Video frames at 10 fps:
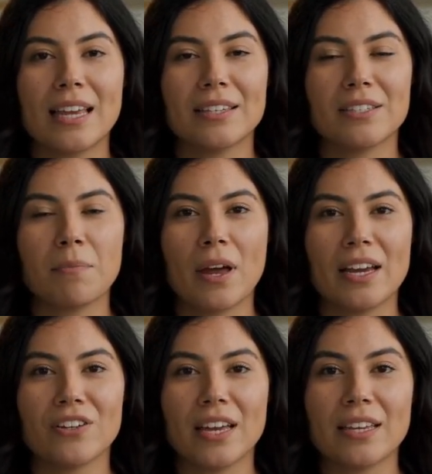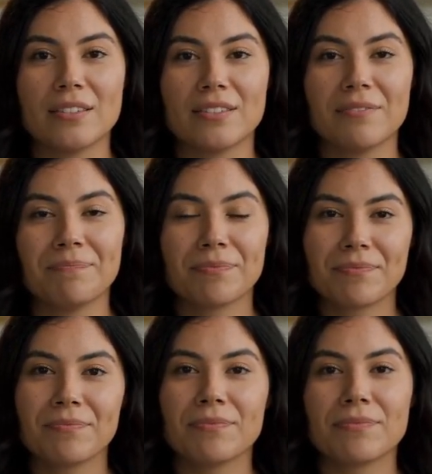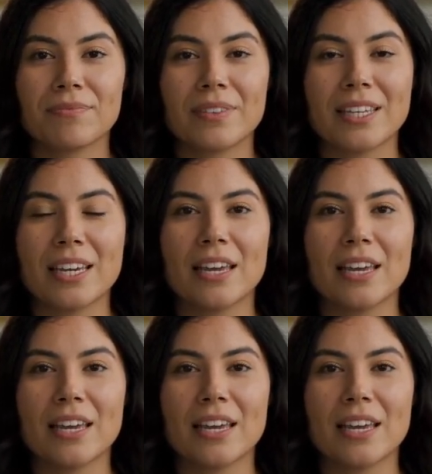and supply chains. Key